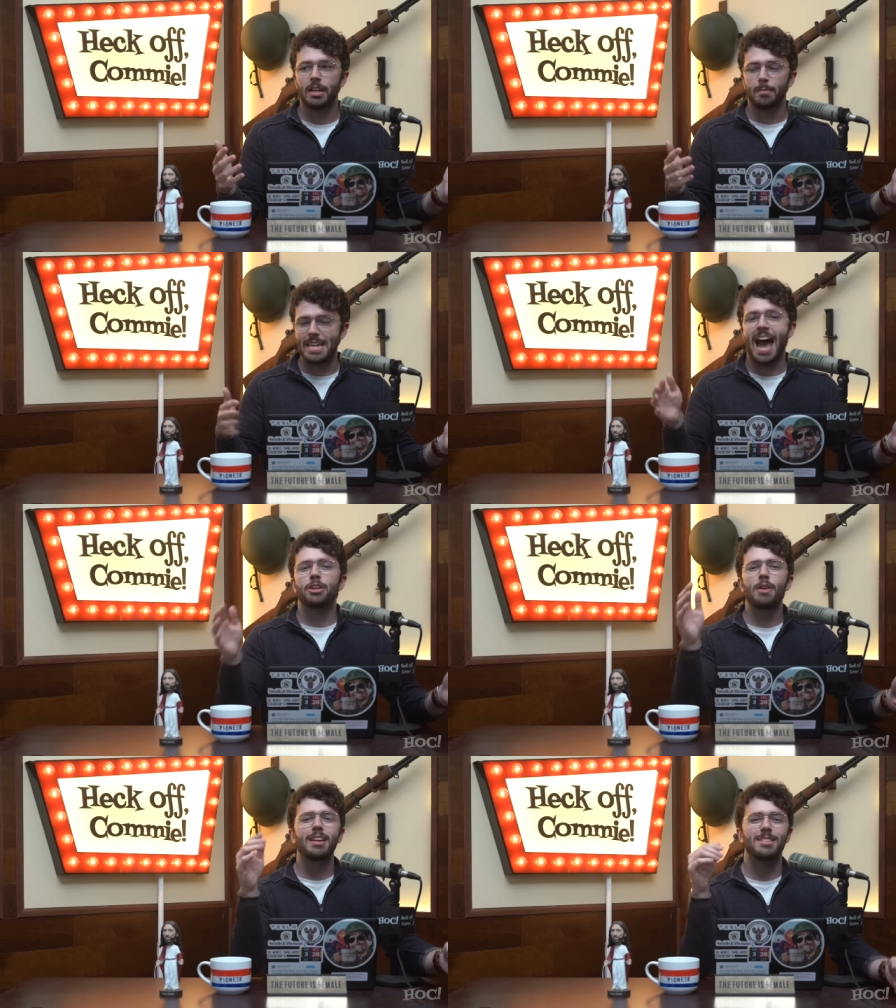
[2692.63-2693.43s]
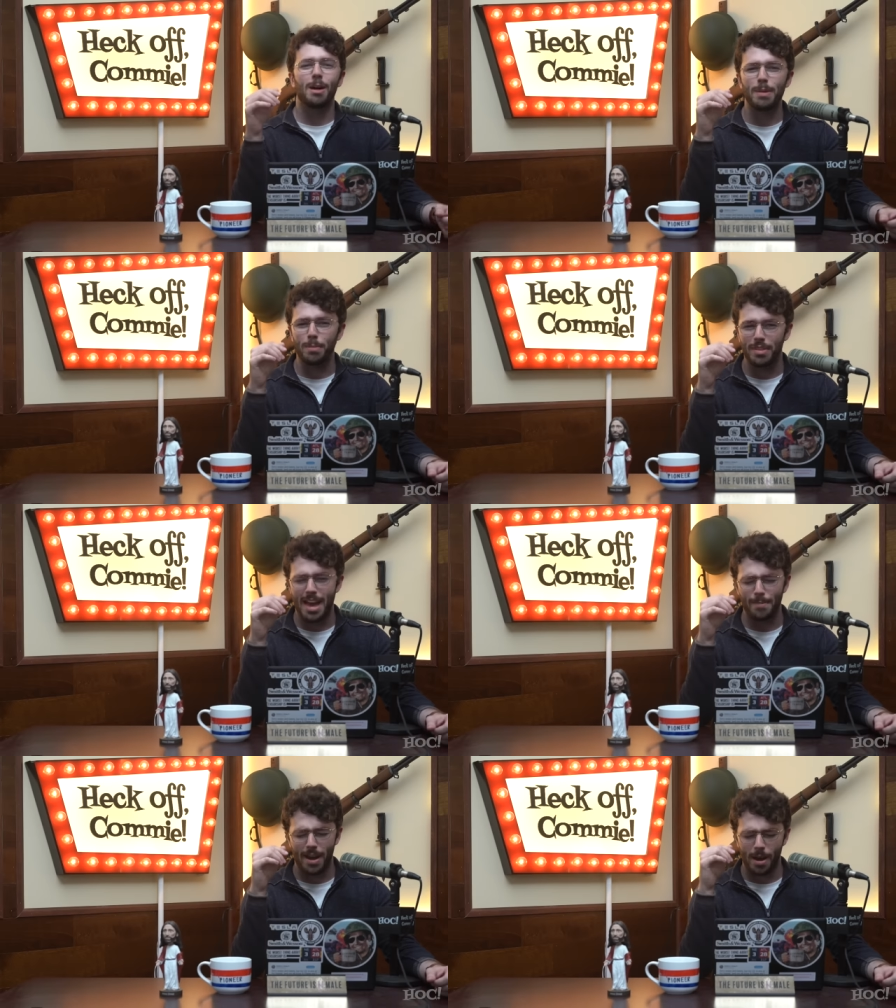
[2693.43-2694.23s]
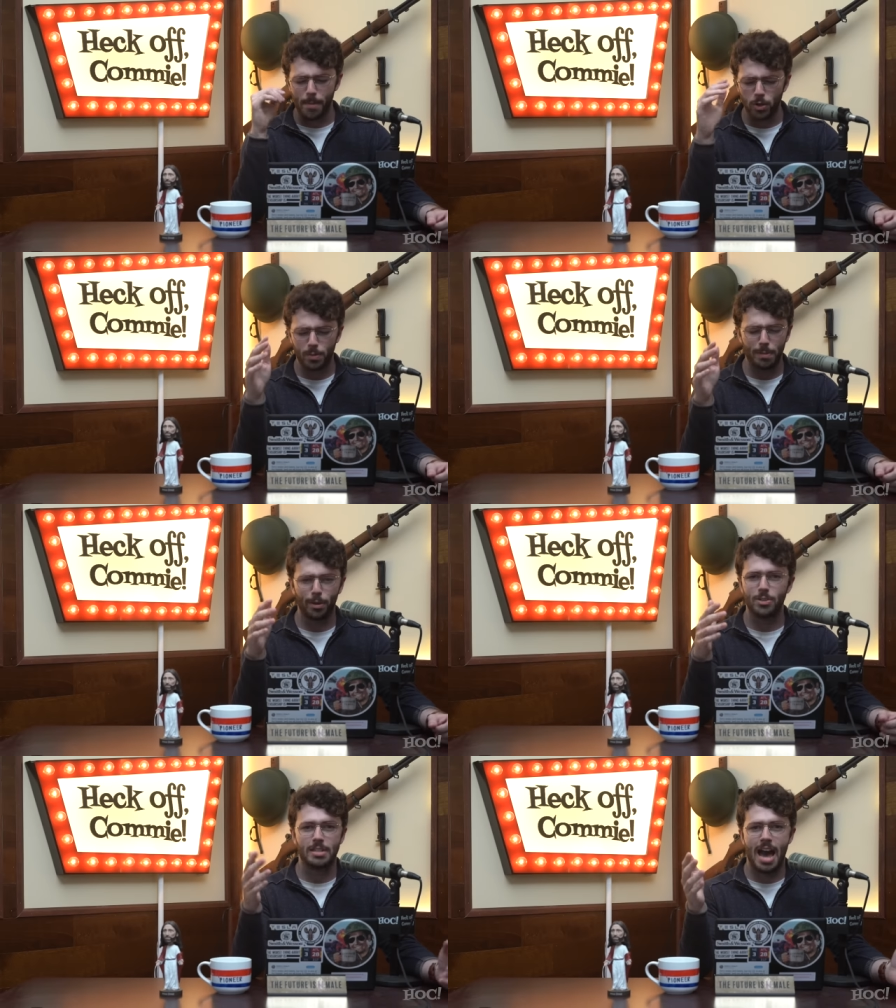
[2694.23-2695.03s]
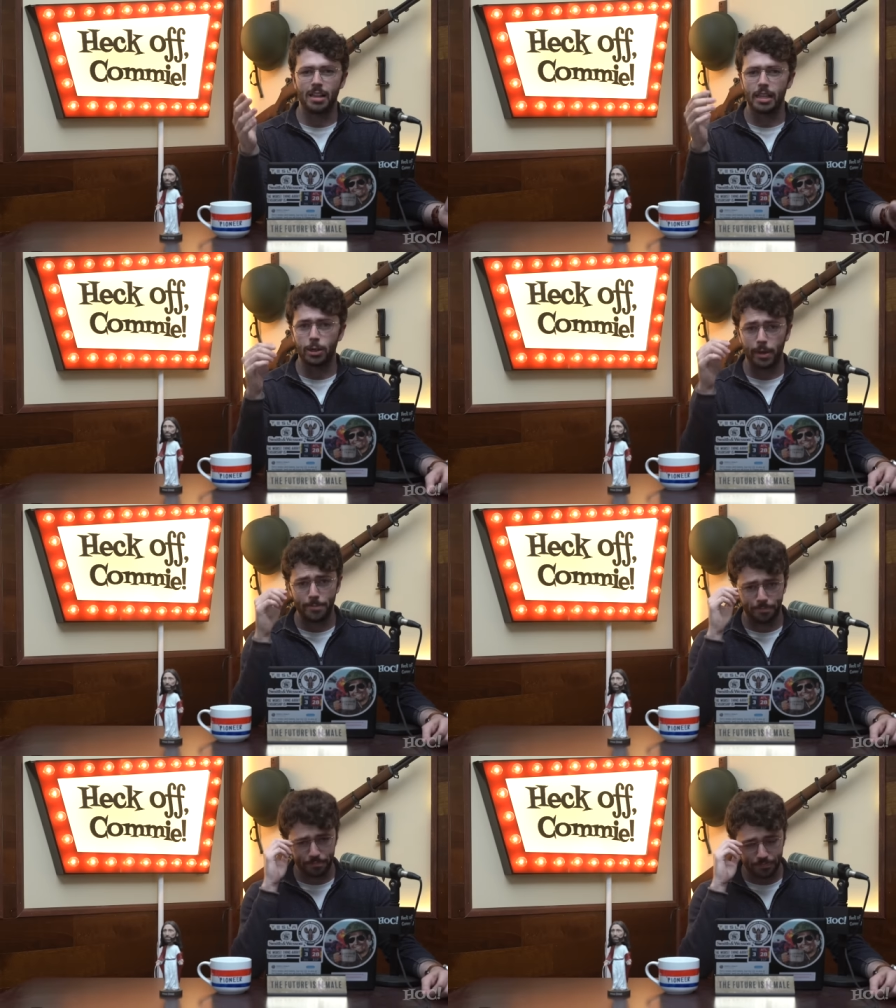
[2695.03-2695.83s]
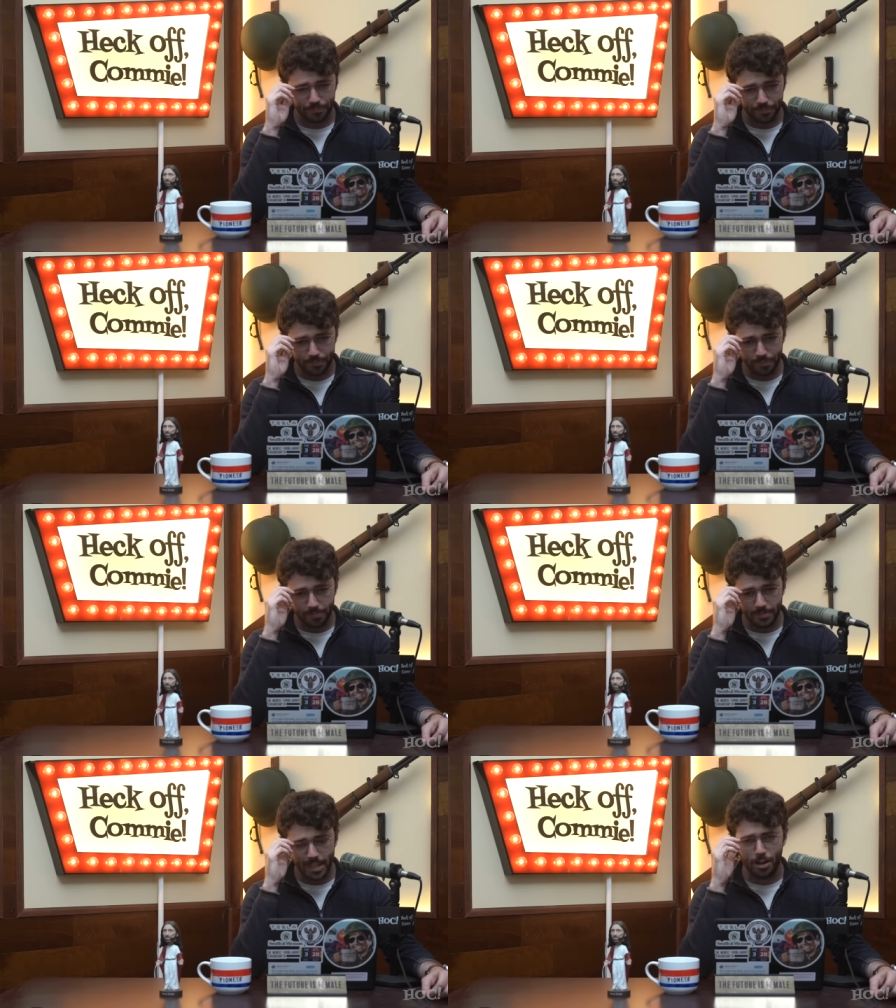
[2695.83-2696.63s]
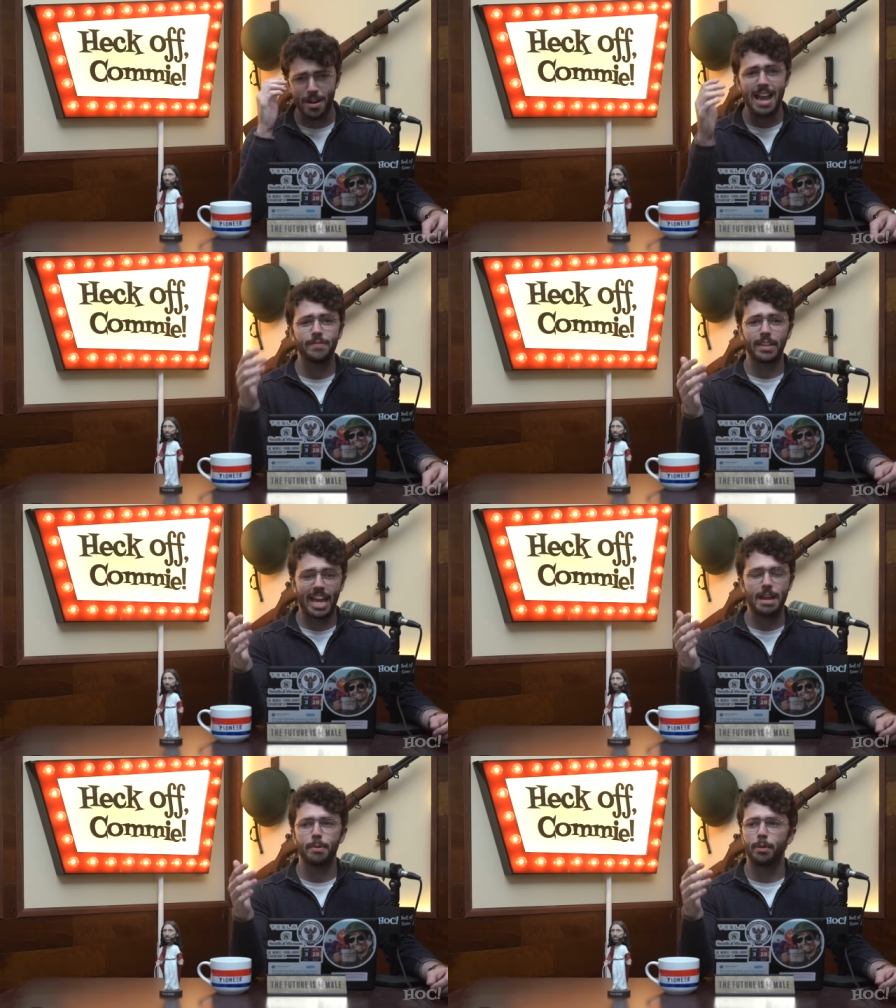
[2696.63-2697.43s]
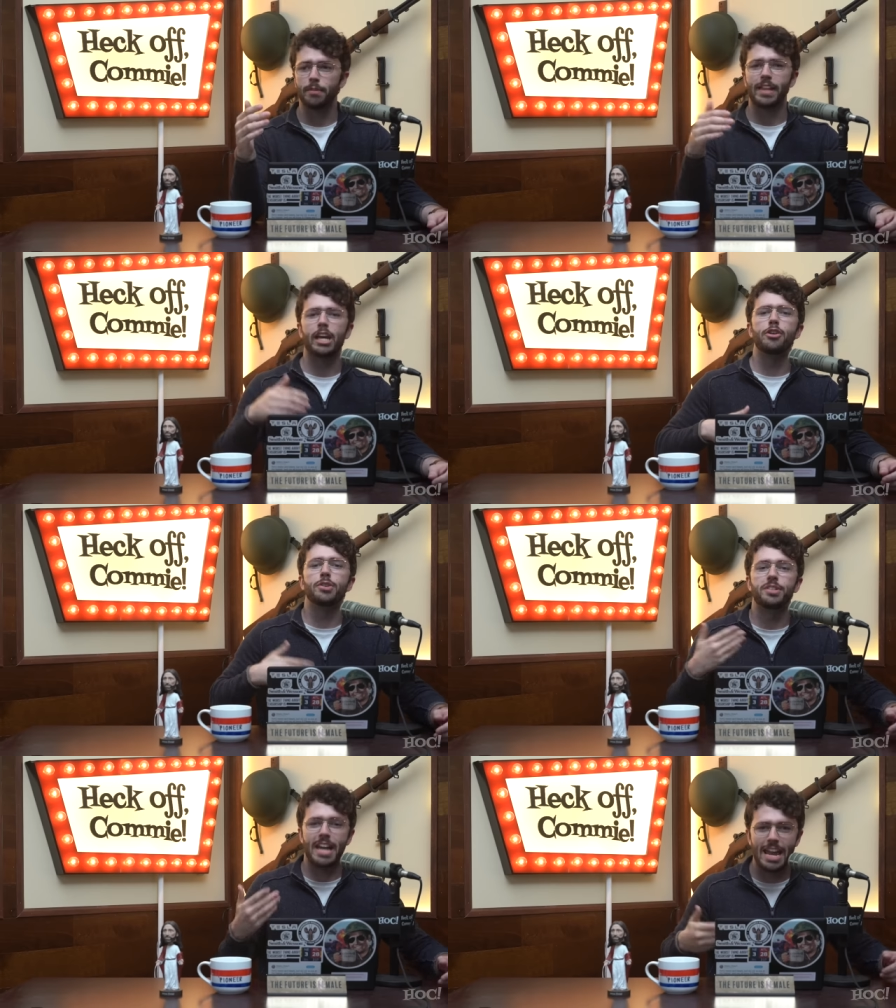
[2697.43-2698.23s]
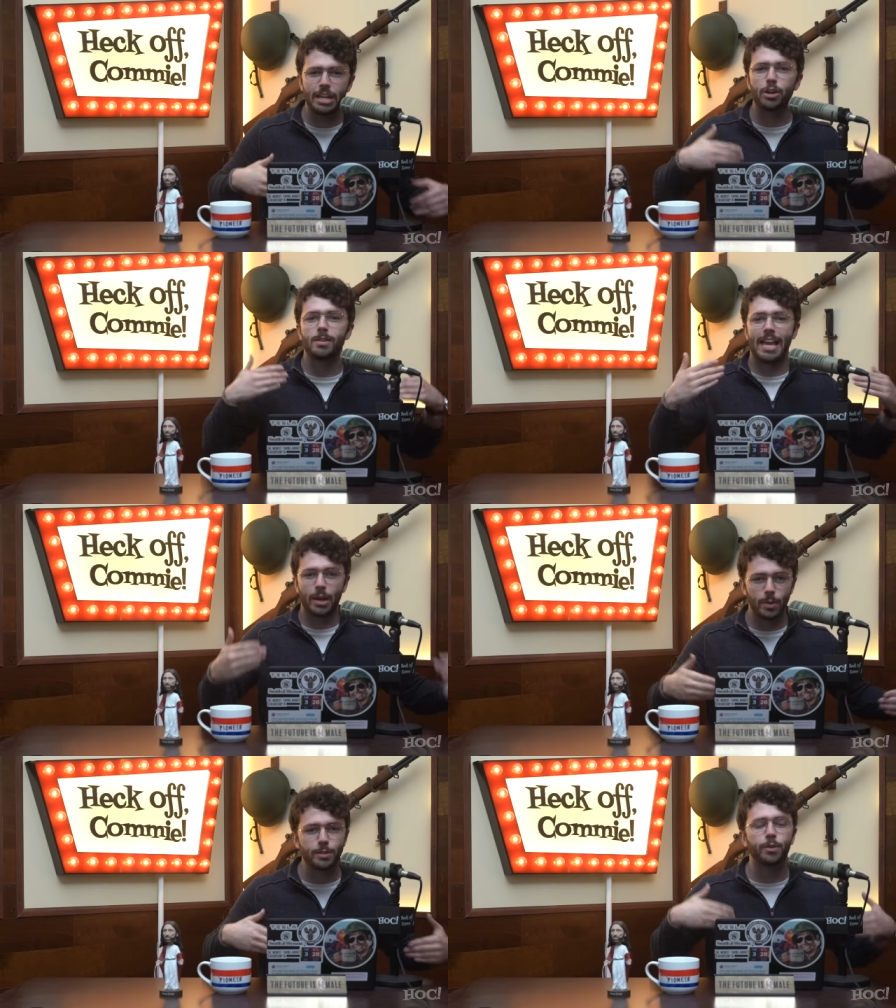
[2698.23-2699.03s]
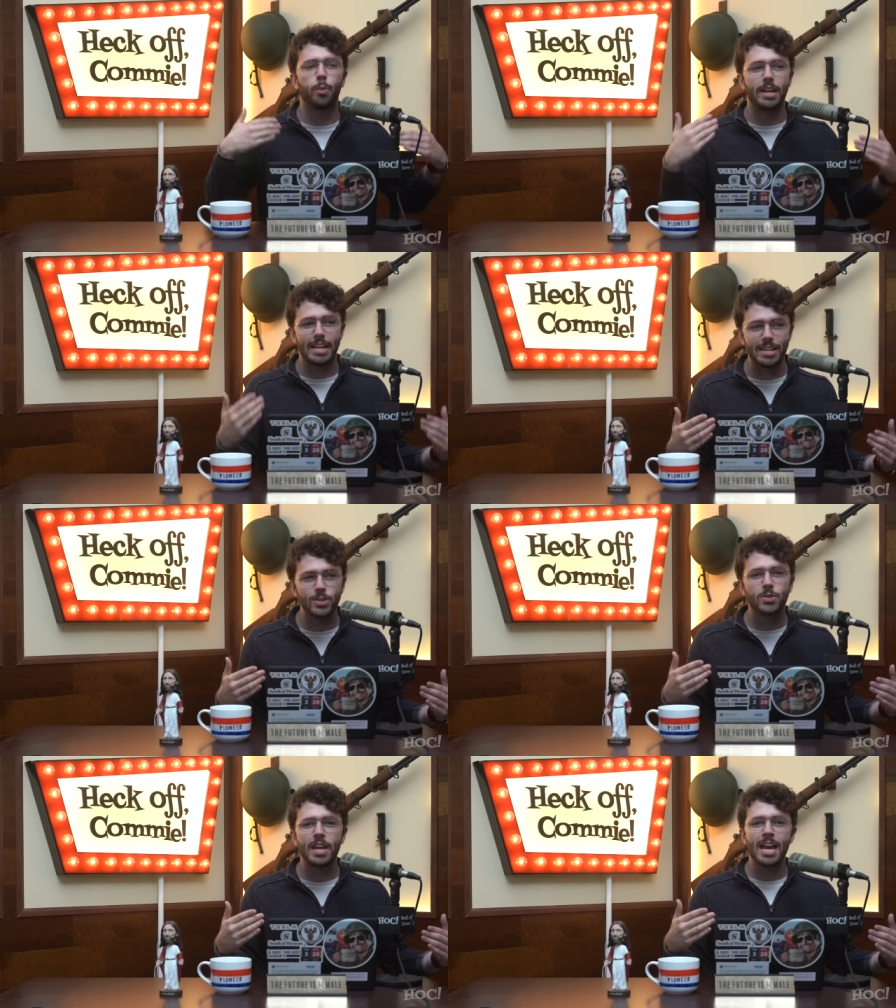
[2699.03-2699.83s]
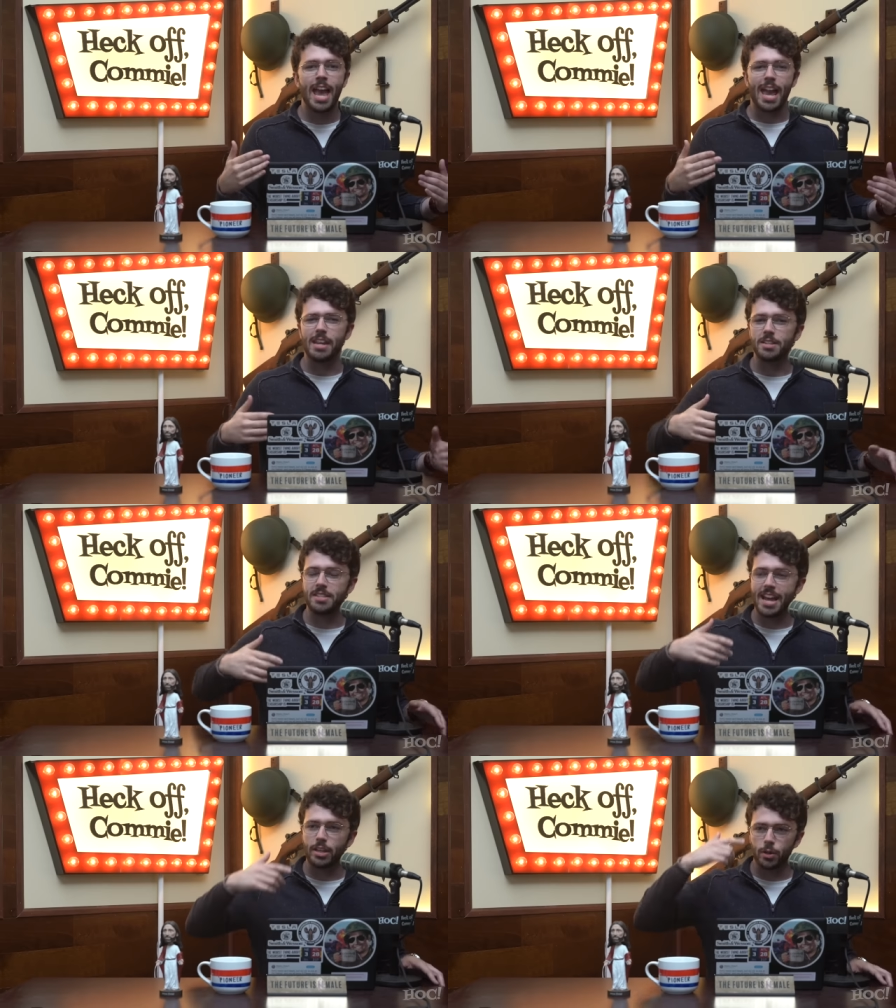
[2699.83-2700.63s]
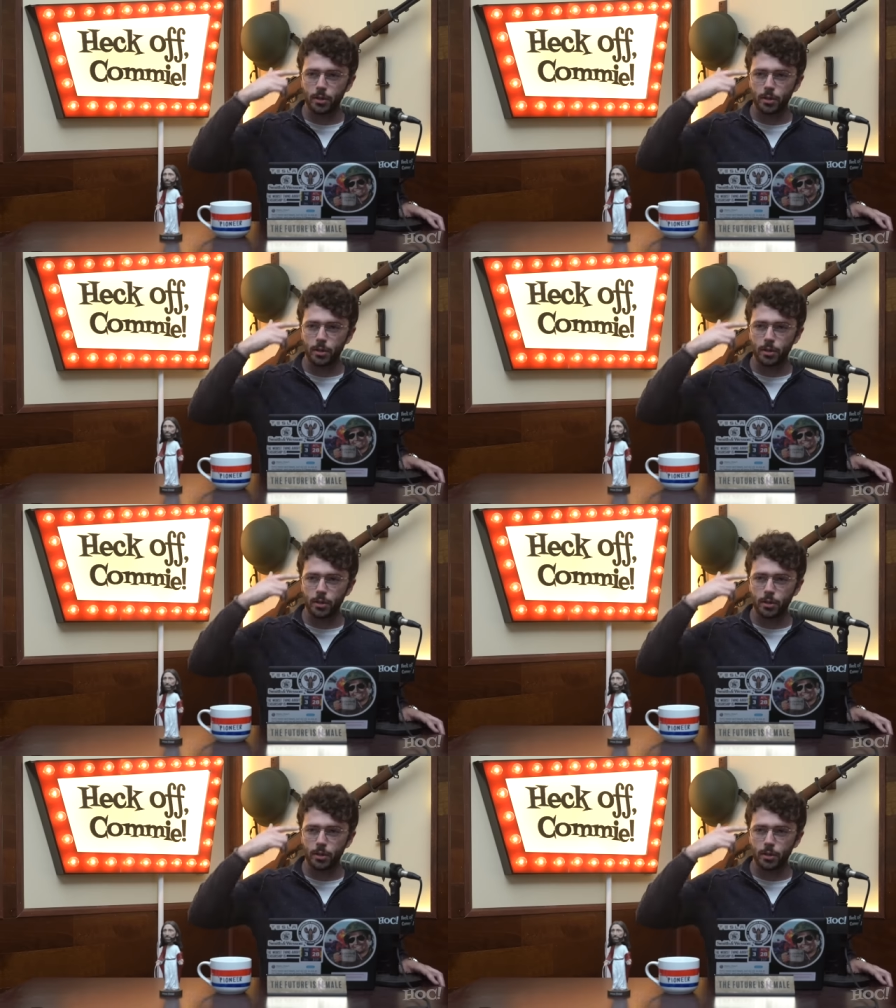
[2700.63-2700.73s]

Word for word: But yeah, I try to tell people that about how most people are just not literate and are not even capable of like understanding your language for what it is and instead can